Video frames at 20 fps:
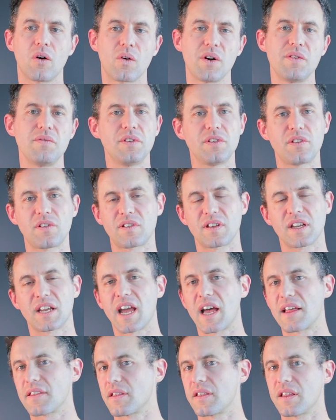or even just to
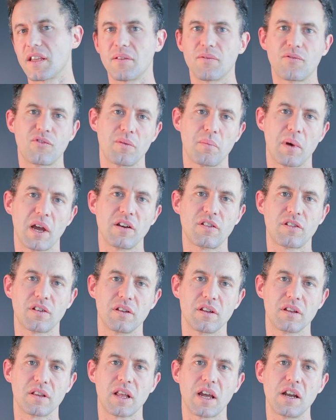gather the
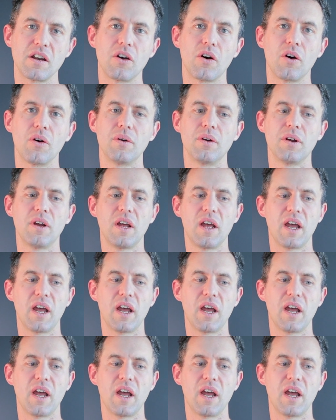information that they know.